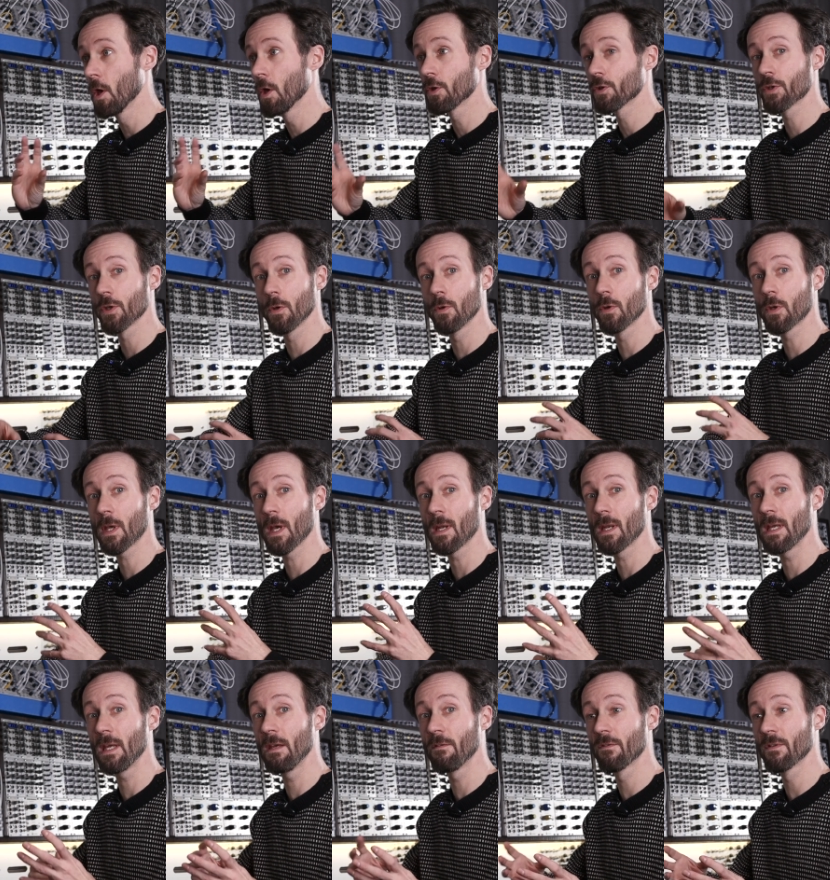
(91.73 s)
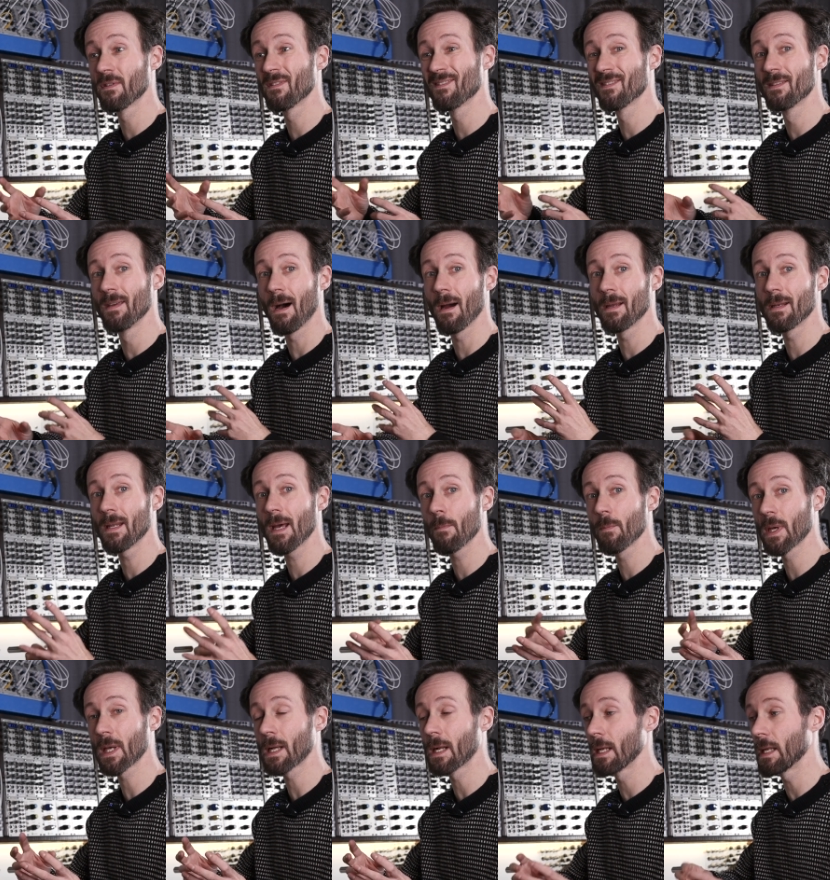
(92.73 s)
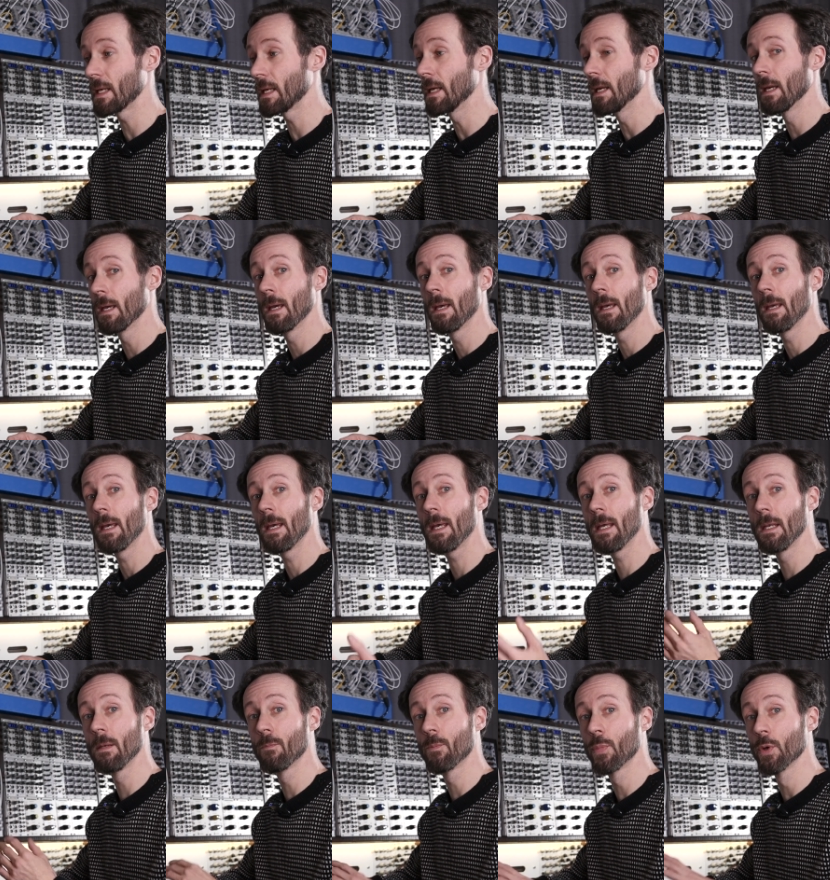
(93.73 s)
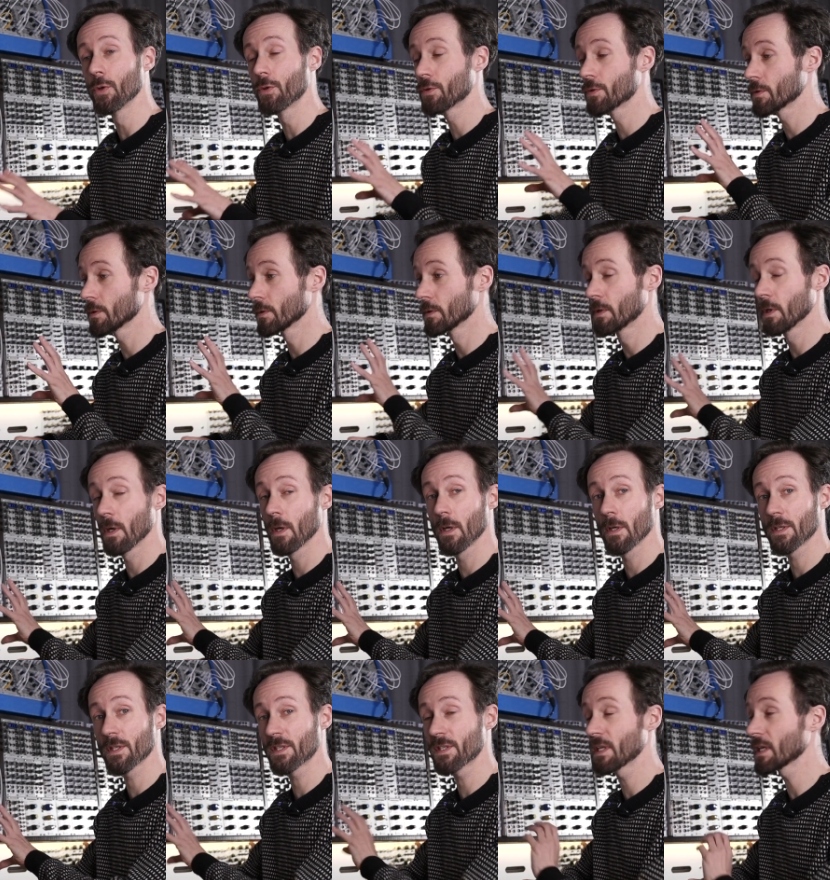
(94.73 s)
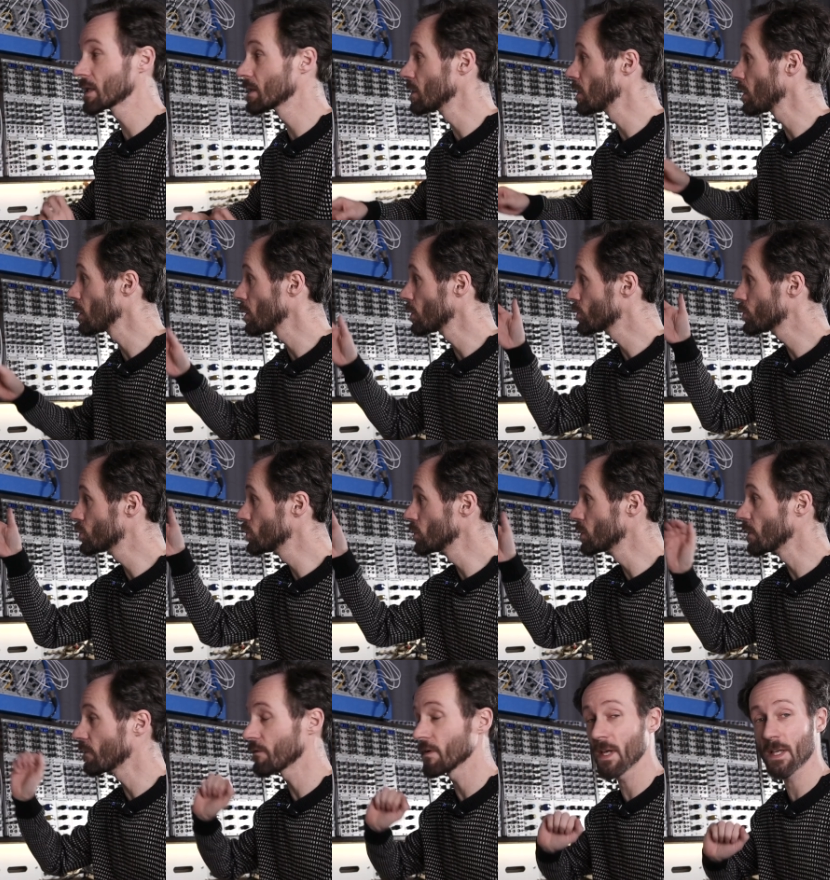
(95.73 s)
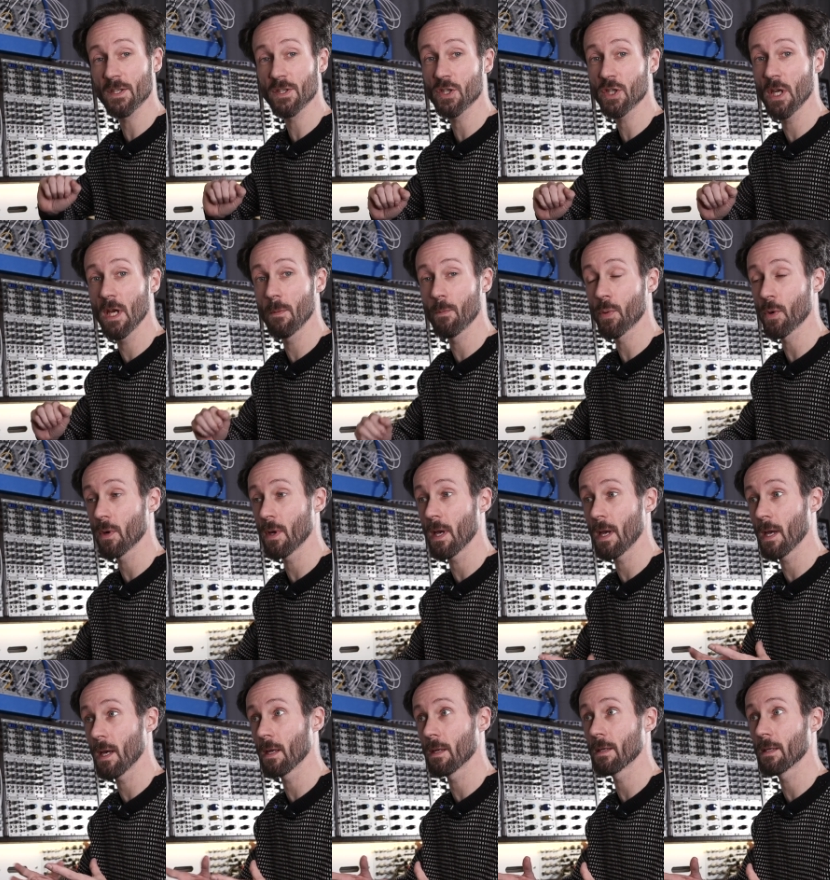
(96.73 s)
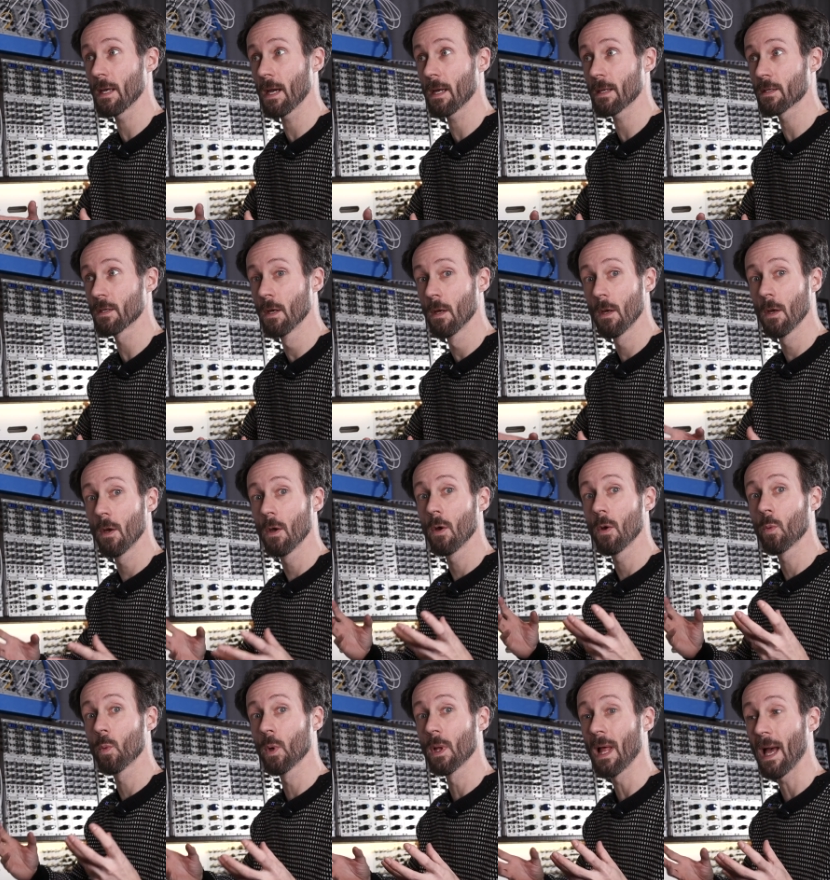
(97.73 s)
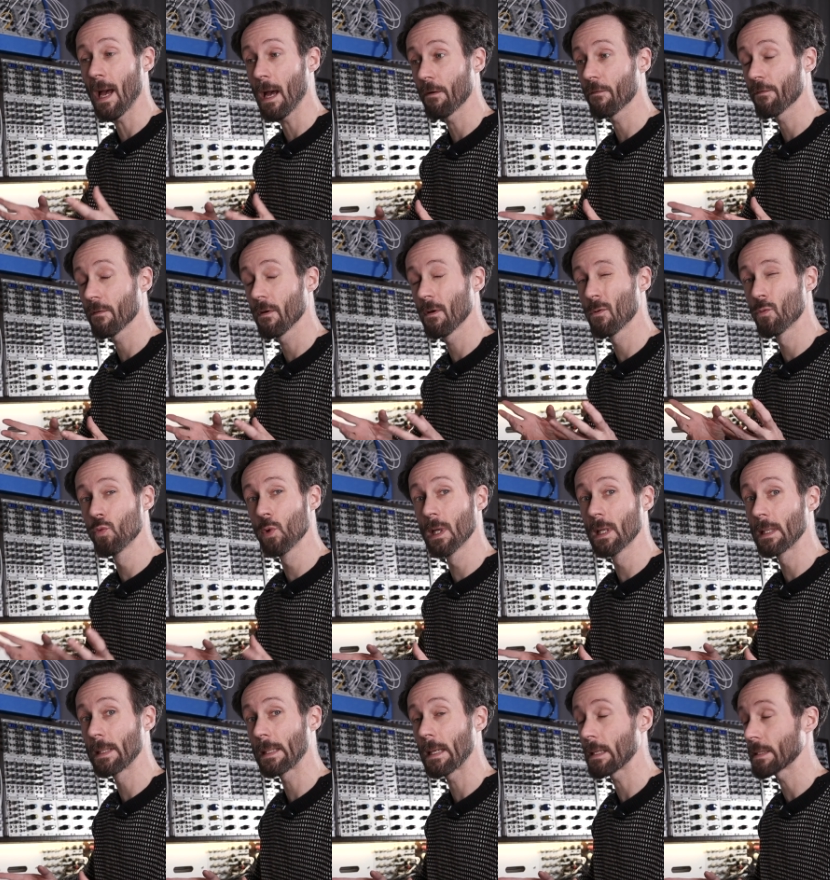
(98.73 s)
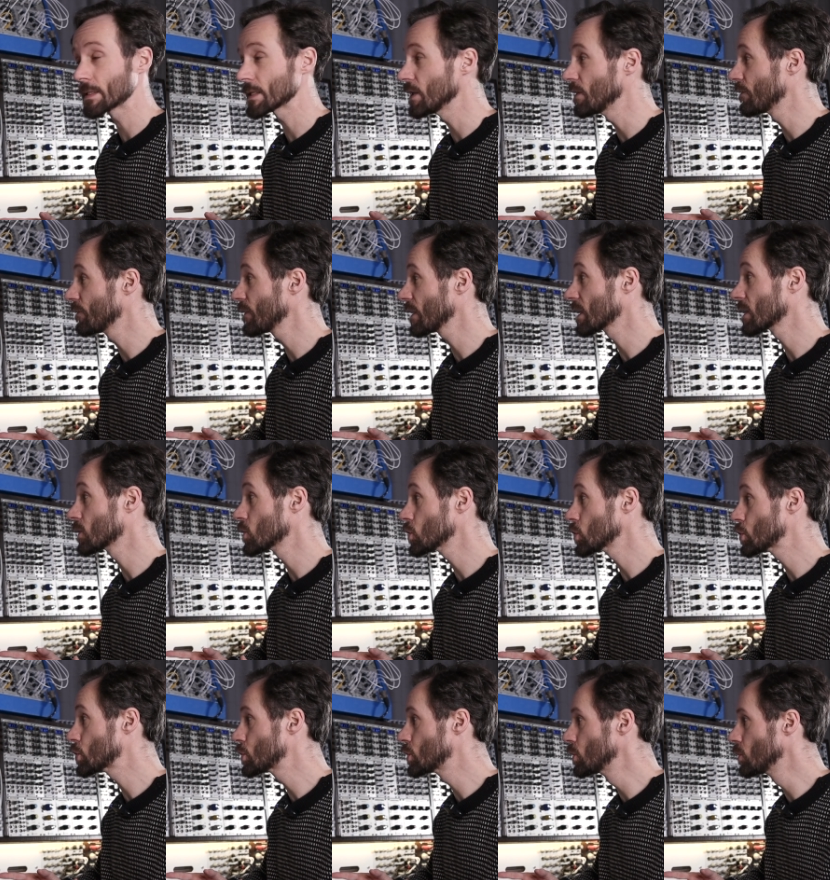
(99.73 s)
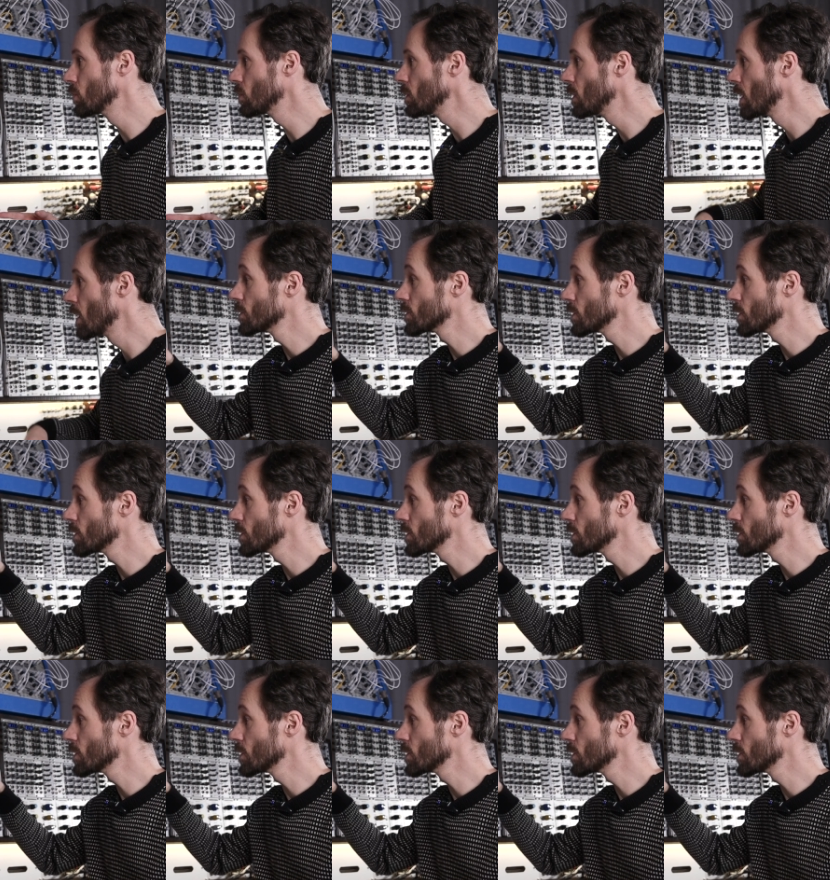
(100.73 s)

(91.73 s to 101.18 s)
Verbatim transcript: so you can even dynamically input the signal to the flex shaper and that will have a really nice effect too.